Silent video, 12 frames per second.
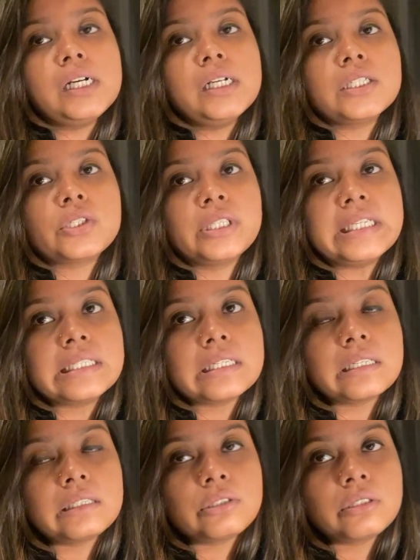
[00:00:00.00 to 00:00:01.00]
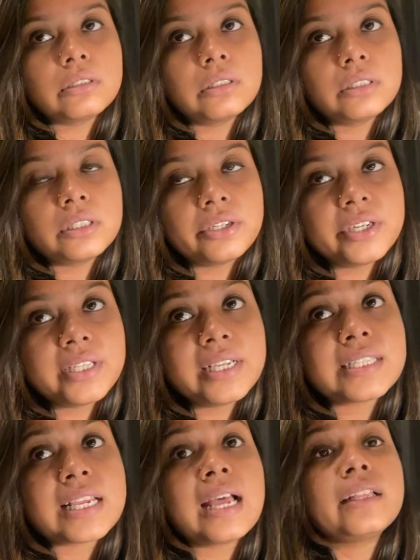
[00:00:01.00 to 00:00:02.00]
So these are the three
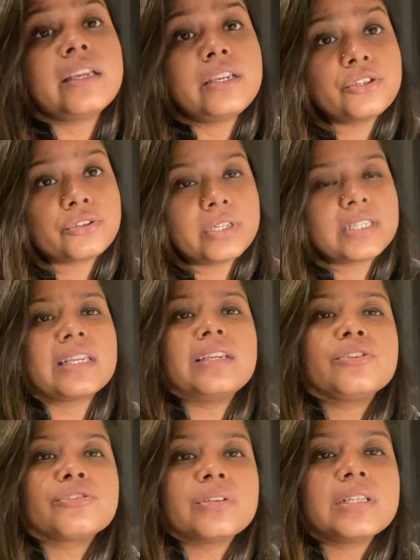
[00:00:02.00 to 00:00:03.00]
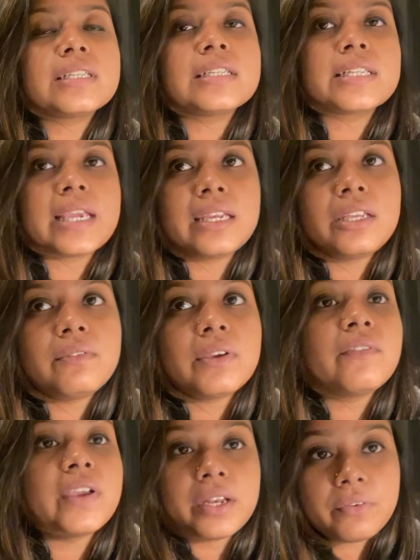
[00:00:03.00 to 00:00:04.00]
things. And the insurance is anywhere,
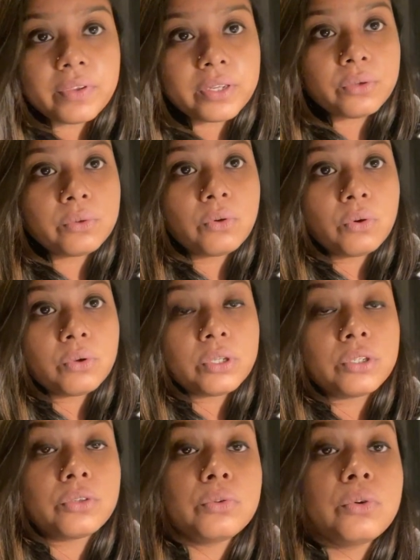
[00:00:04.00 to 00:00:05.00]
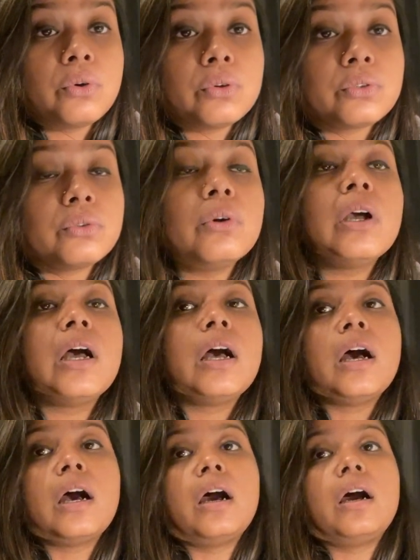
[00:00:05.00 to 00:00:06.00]
wherever you go to
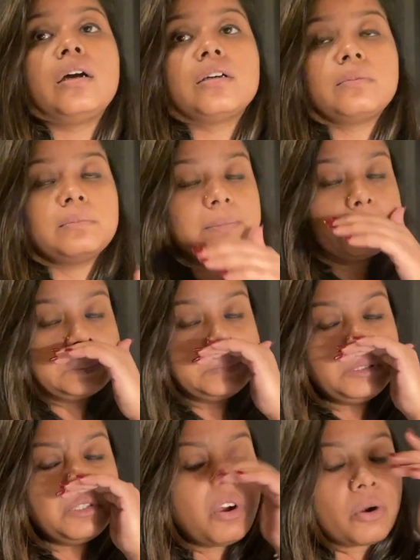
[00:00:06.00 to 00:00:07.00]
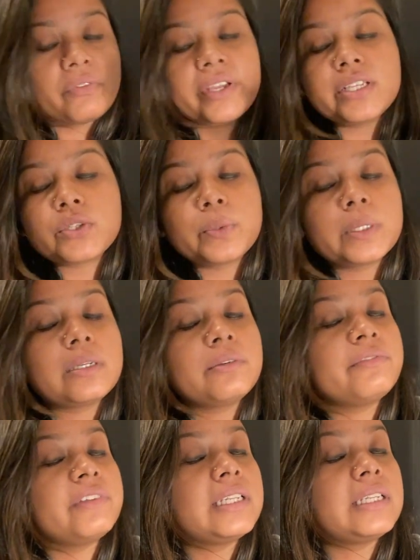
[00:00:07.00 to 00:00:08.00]
Norway, Sweden,
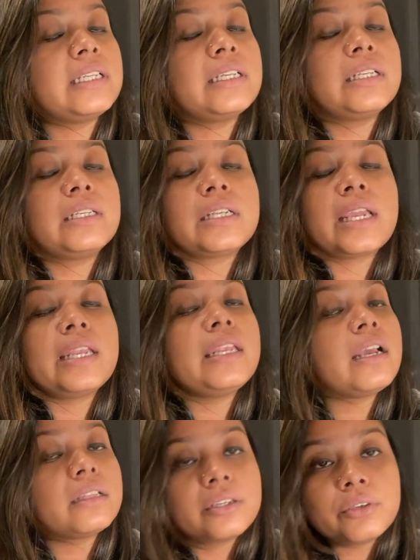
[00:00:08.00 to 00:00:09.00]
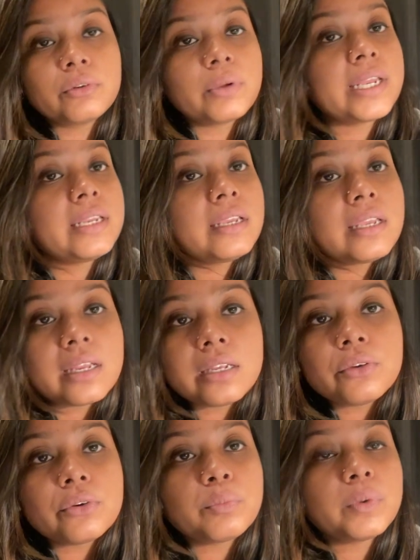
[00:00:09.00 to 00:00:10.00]
Finland, any other any
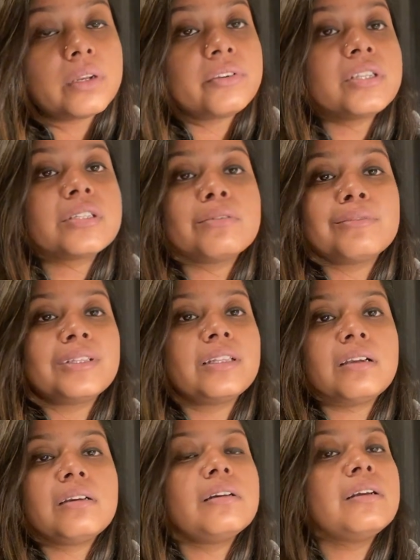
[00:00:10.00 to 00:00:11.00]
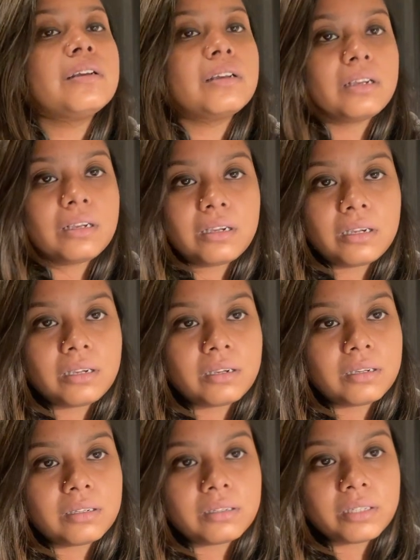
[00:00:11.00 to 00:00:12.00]
Europe countries, you need the
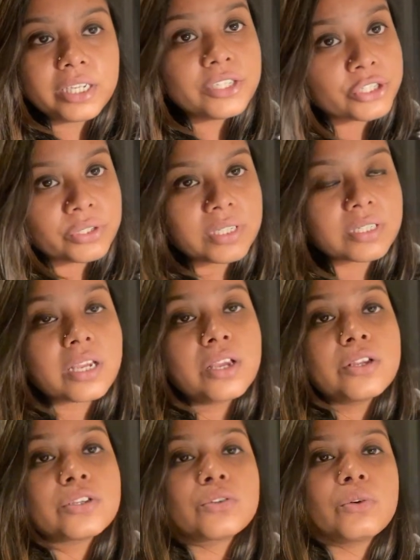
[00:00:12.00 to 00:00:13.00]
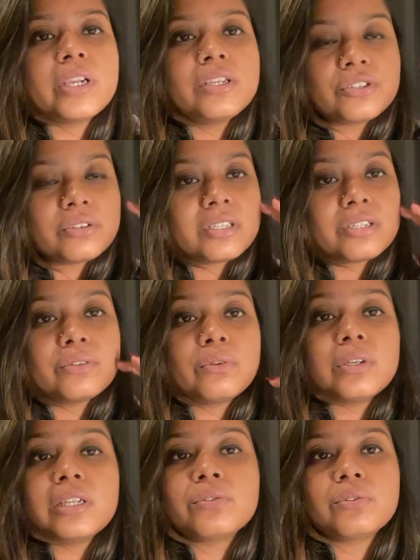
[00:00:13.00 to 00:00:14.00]
insurance. So insurance, you
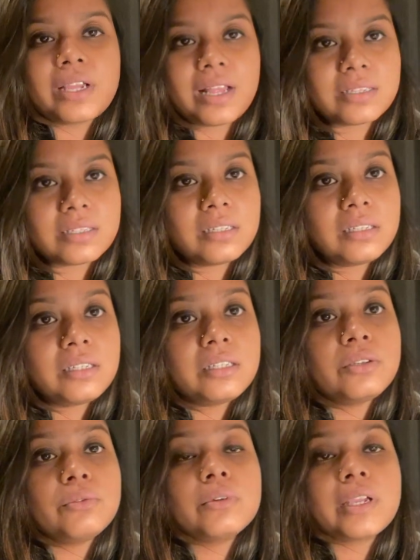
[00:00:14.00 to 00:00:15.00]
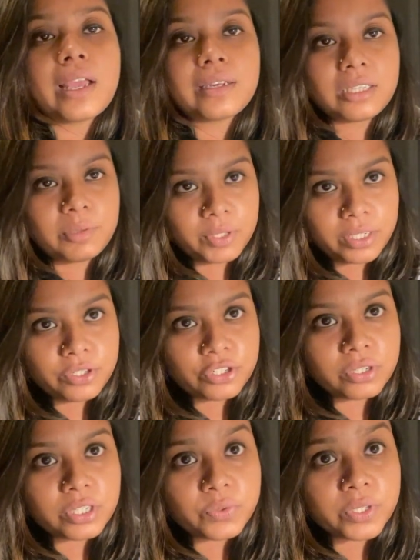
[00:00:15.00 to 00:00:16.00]
need to cancel, you can keep the
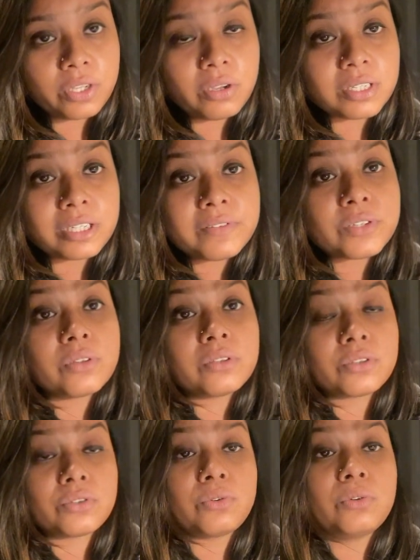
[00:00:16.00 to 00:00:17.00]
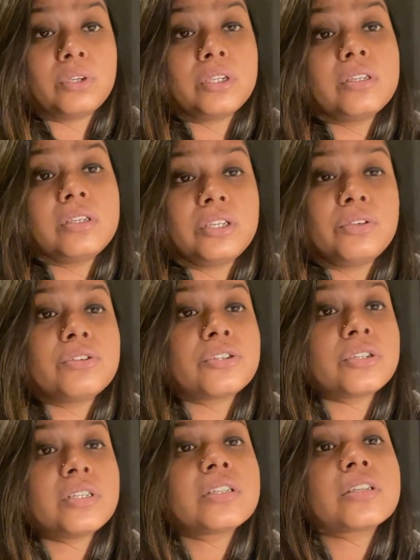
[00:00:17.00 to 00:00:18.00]
insurance with yourself. So
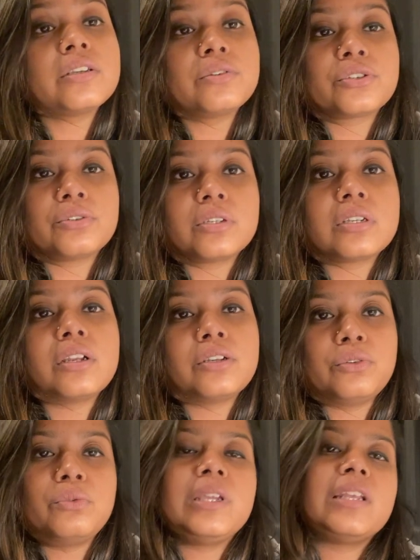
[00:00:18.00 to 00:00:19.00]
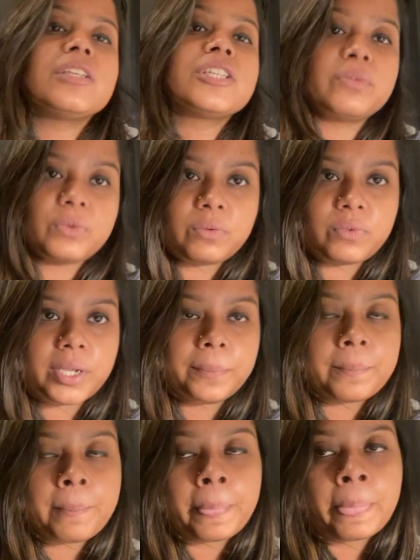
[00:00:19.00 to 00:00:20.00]
insurance you should do in a genuine way.
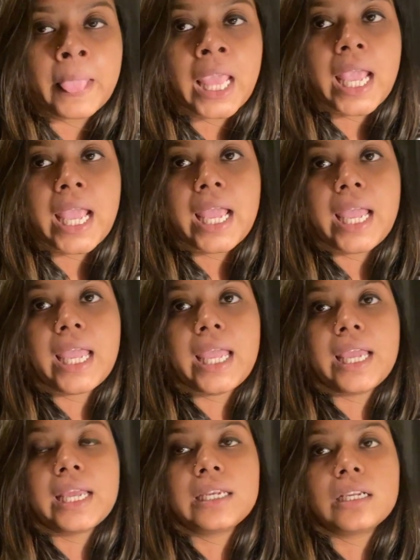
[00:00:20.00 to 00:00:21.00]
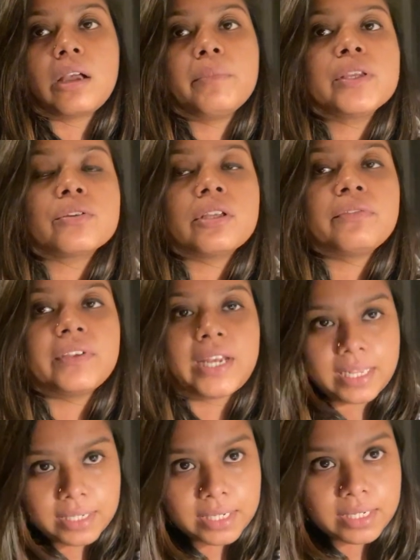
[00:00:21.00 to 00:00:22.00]
And coming to the
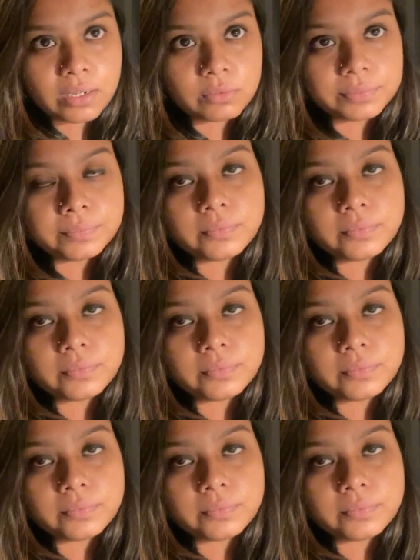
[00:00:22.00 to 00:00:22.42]
finances now.